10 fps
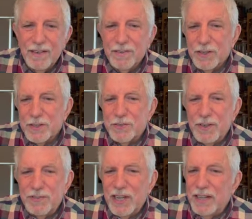Verse
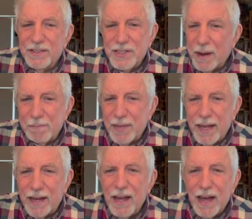15, same thing.